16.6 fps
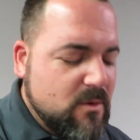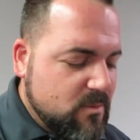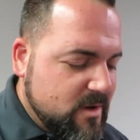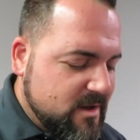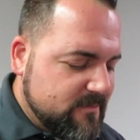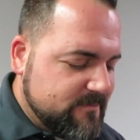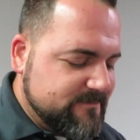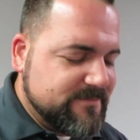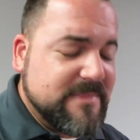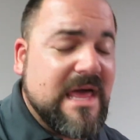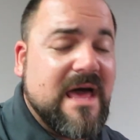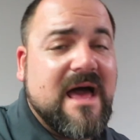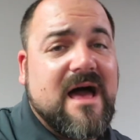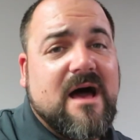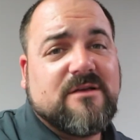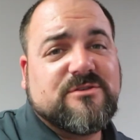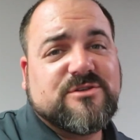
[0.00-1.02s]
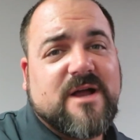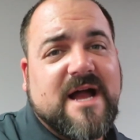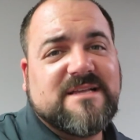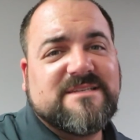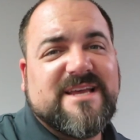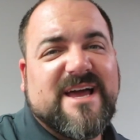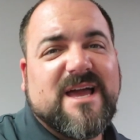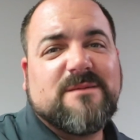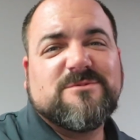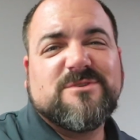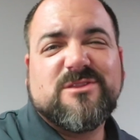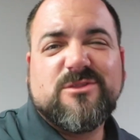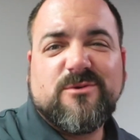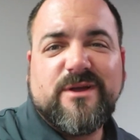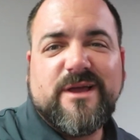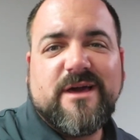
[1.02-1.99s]
Well, I'll scratch that. It comes
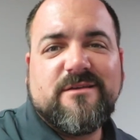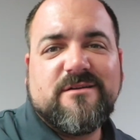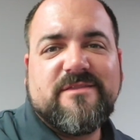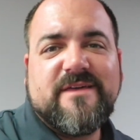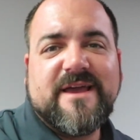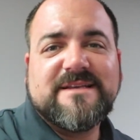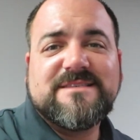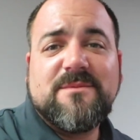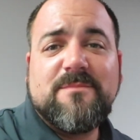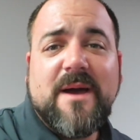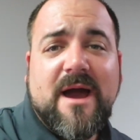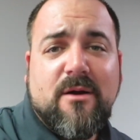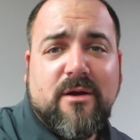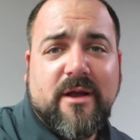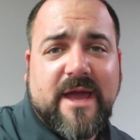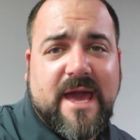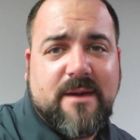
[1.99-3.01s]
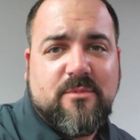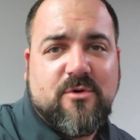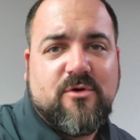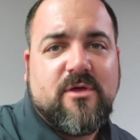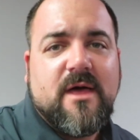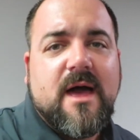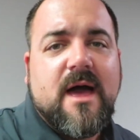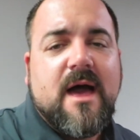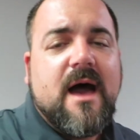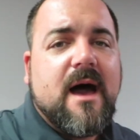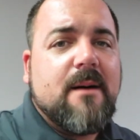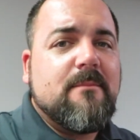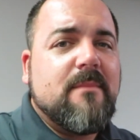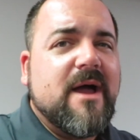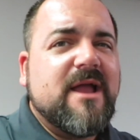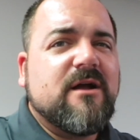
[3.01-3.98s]
with three other things: the power cable,
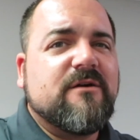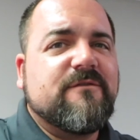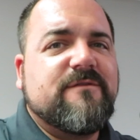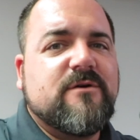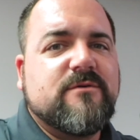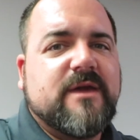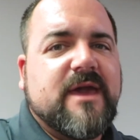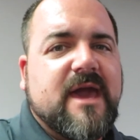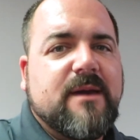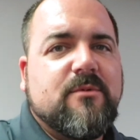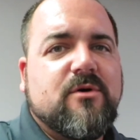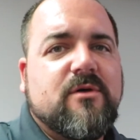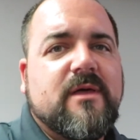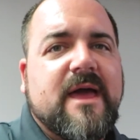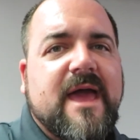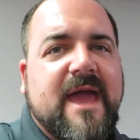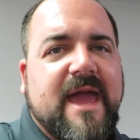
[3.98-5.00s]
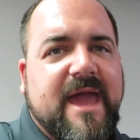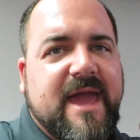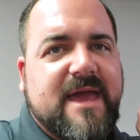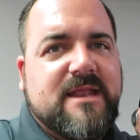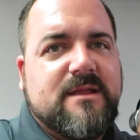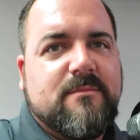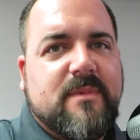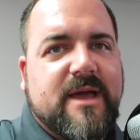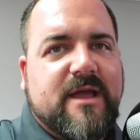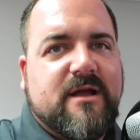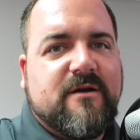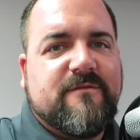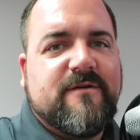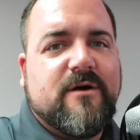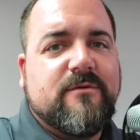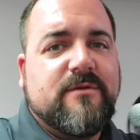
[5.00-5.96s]
a microphone cable, and a
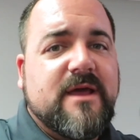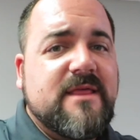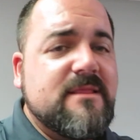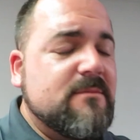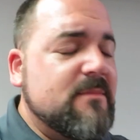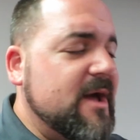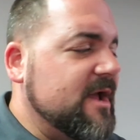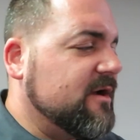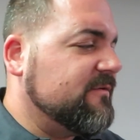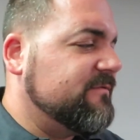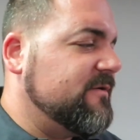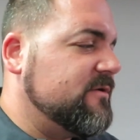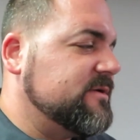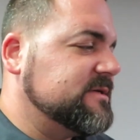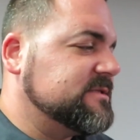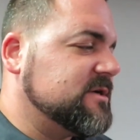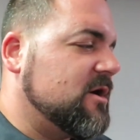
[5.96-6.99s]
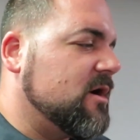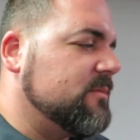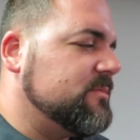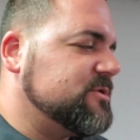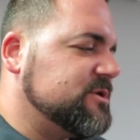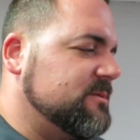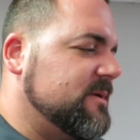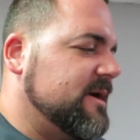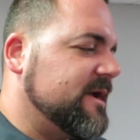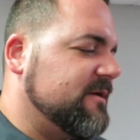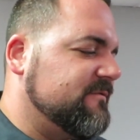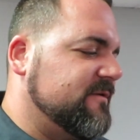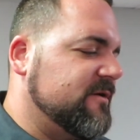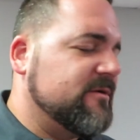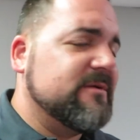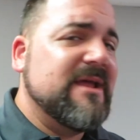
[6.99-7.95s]
microphone. And the microphone is a Harbinger
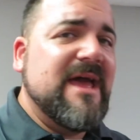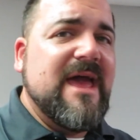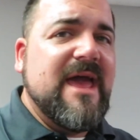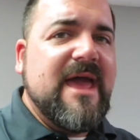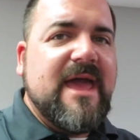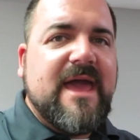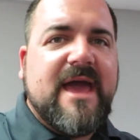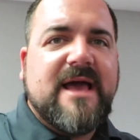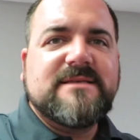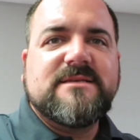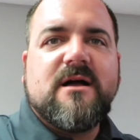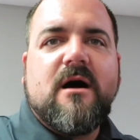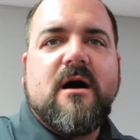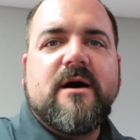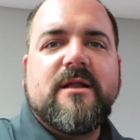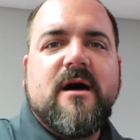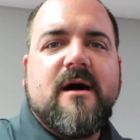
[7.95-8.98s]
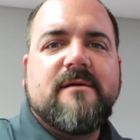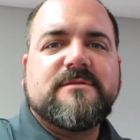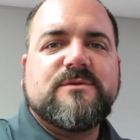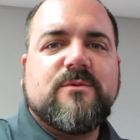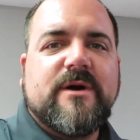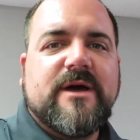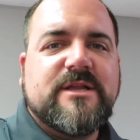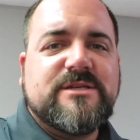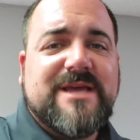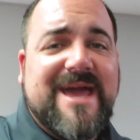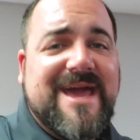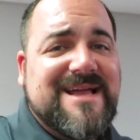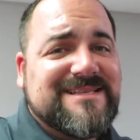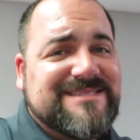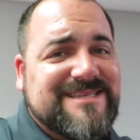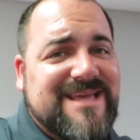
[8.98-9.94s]
microphone. It has an on-off switch.
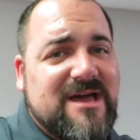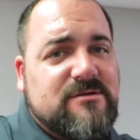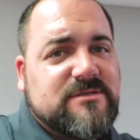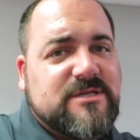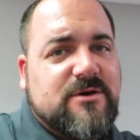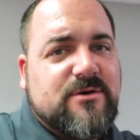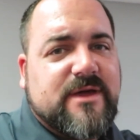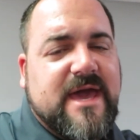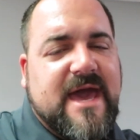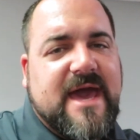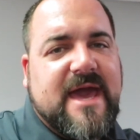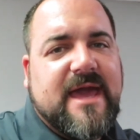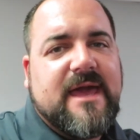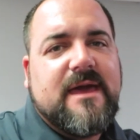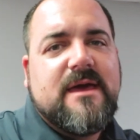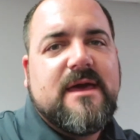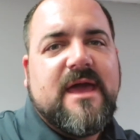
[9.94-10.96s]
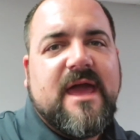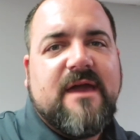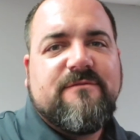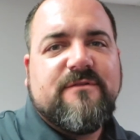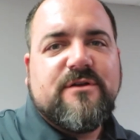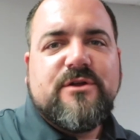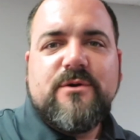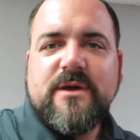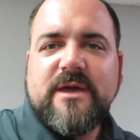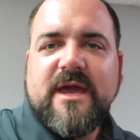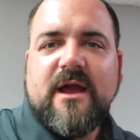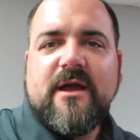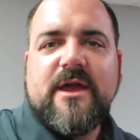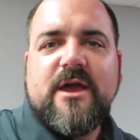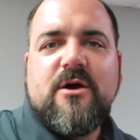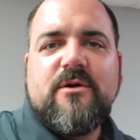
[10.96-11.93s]
It sounds okay. If you're doing
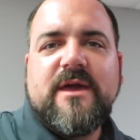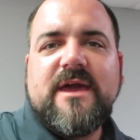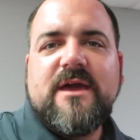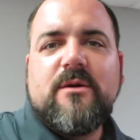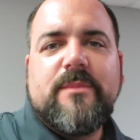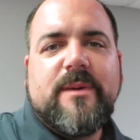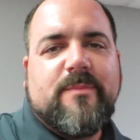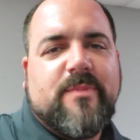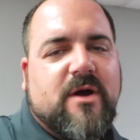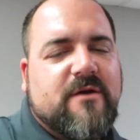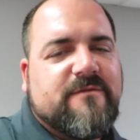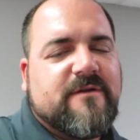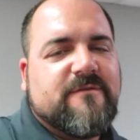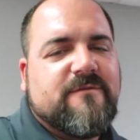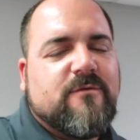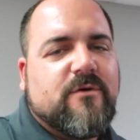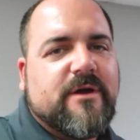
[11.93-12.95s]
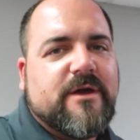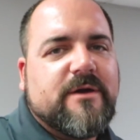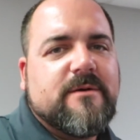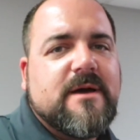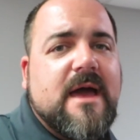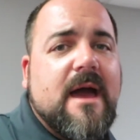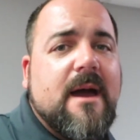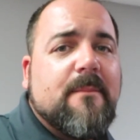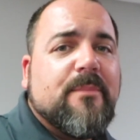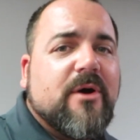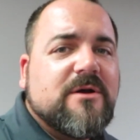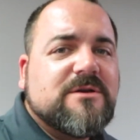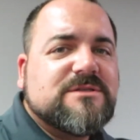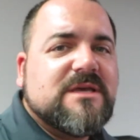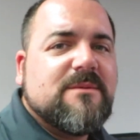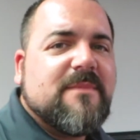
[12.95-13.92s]
karaoke, it'll be perfect for you.
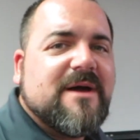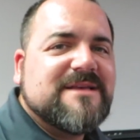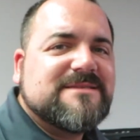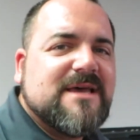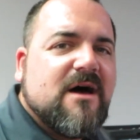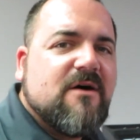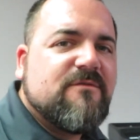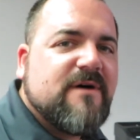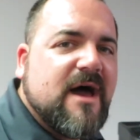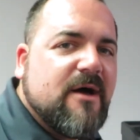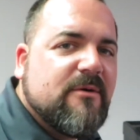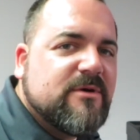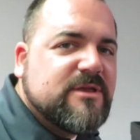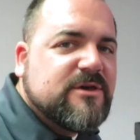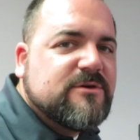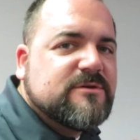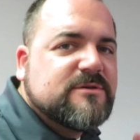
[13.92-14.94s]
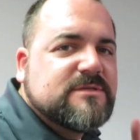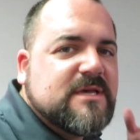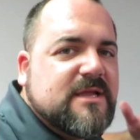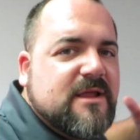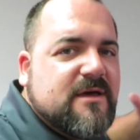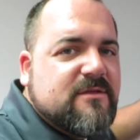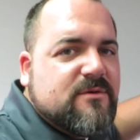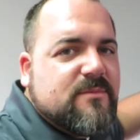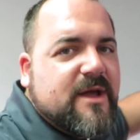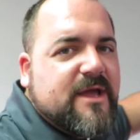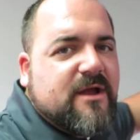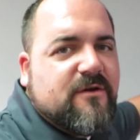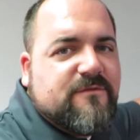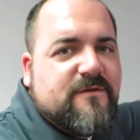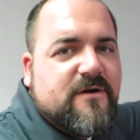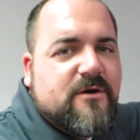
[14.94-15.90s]
Personally, myself, I would use another
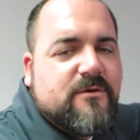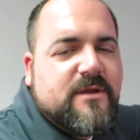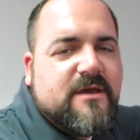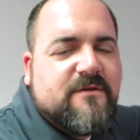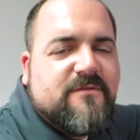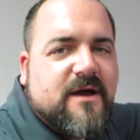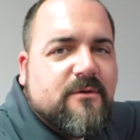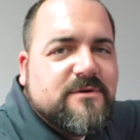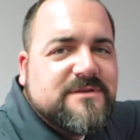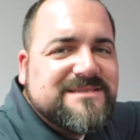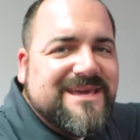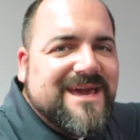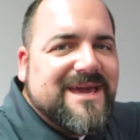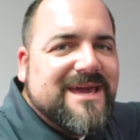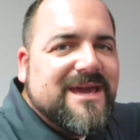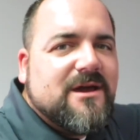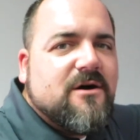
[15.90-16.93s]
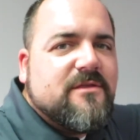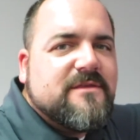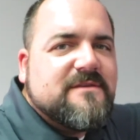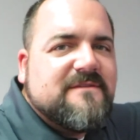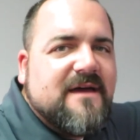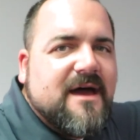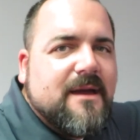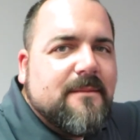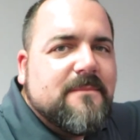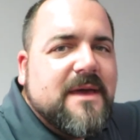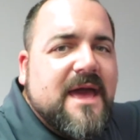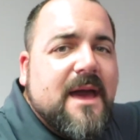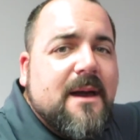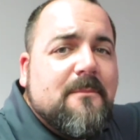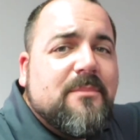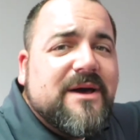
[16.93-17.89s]
microphone if I was gigging all the time.
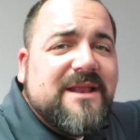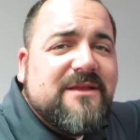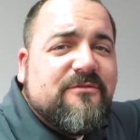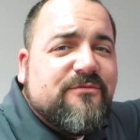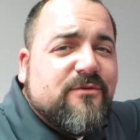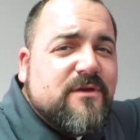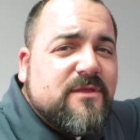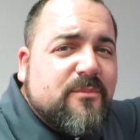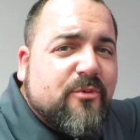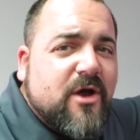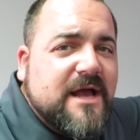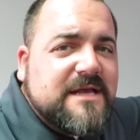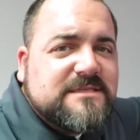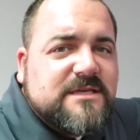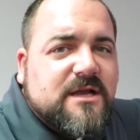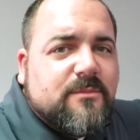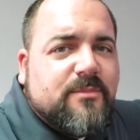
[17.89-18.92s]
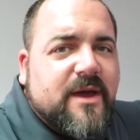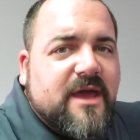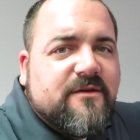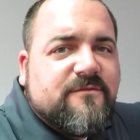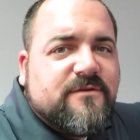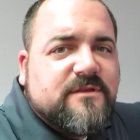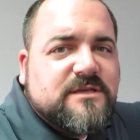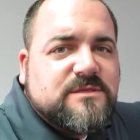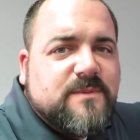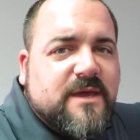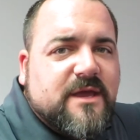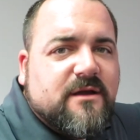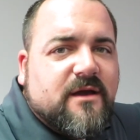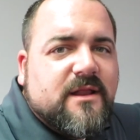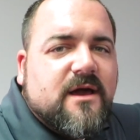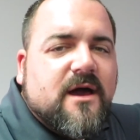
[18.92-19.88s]
But for the price that you're paying for the
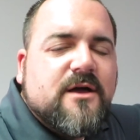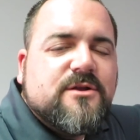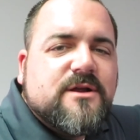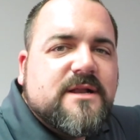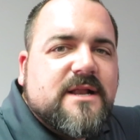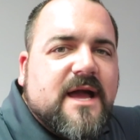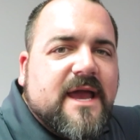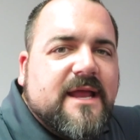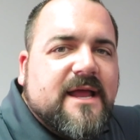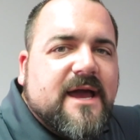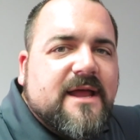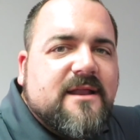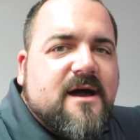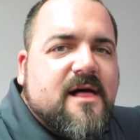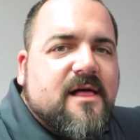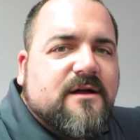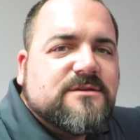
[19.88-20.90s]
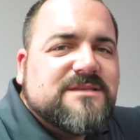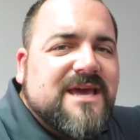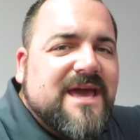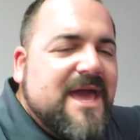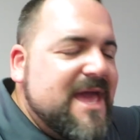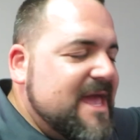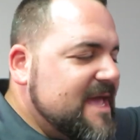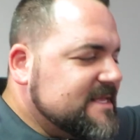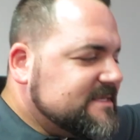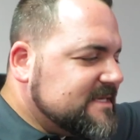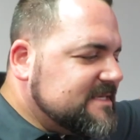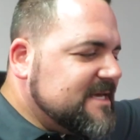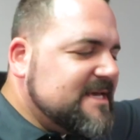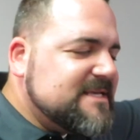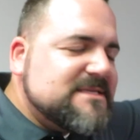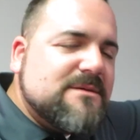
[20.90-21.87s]
speaker at $199, it's a
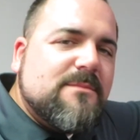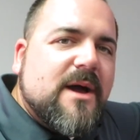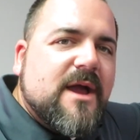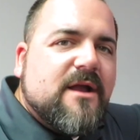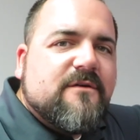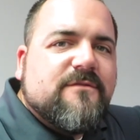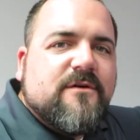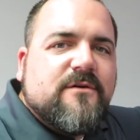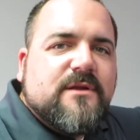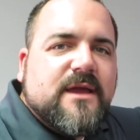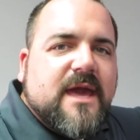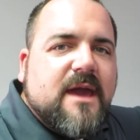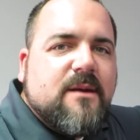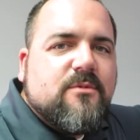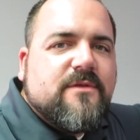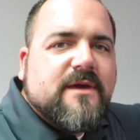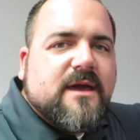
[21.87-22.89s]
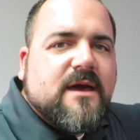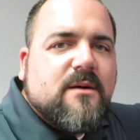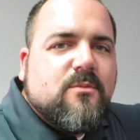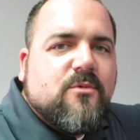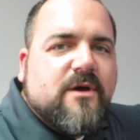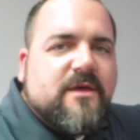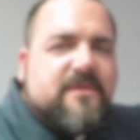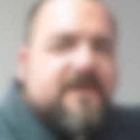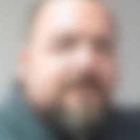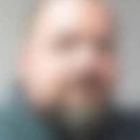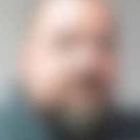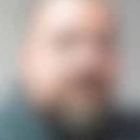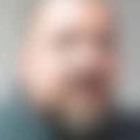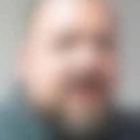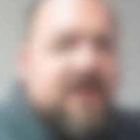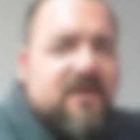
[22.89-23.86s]
decent microphone and cable that come with it.
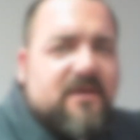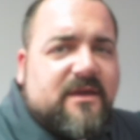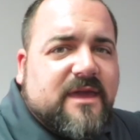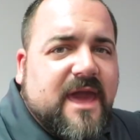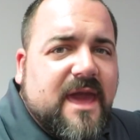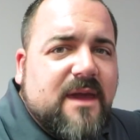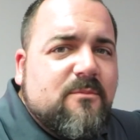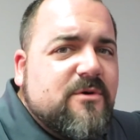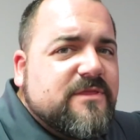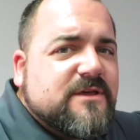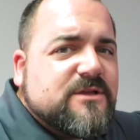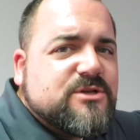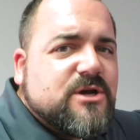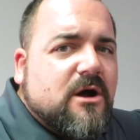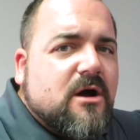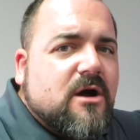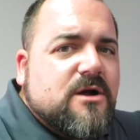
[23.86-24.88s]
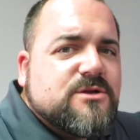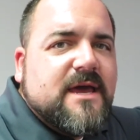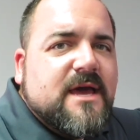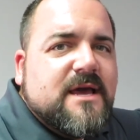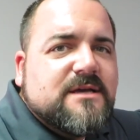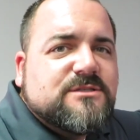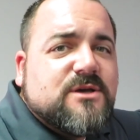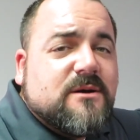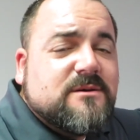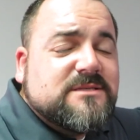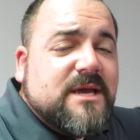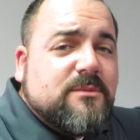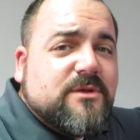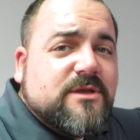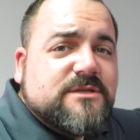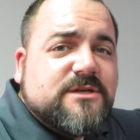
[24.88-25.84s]
It came with a charge, so I was
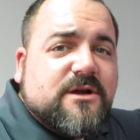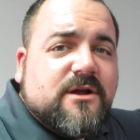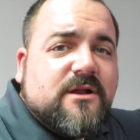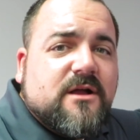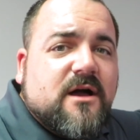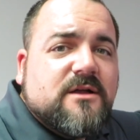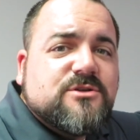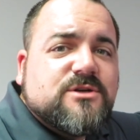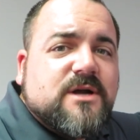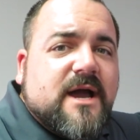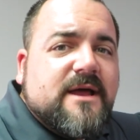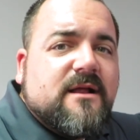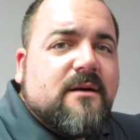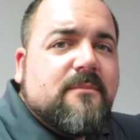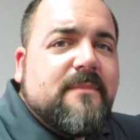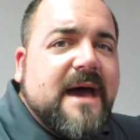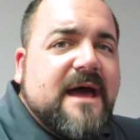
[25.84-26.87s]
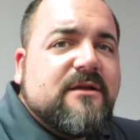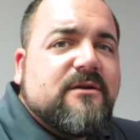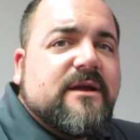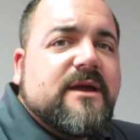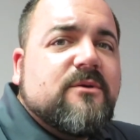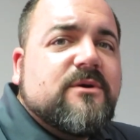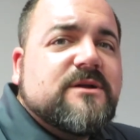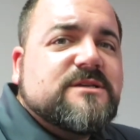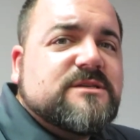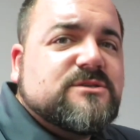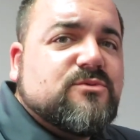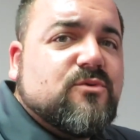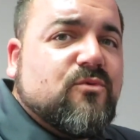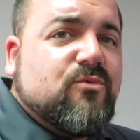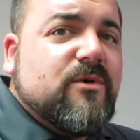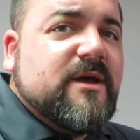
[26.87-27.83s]
able to turn it on and try it on battery, which is
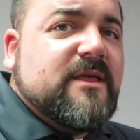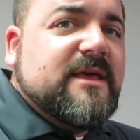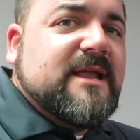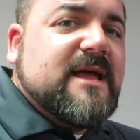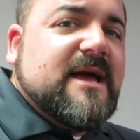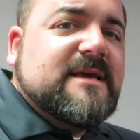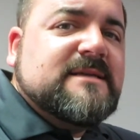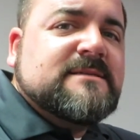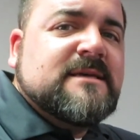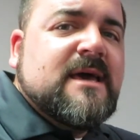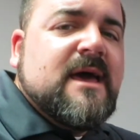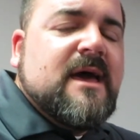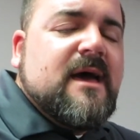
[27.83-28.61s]
really nice.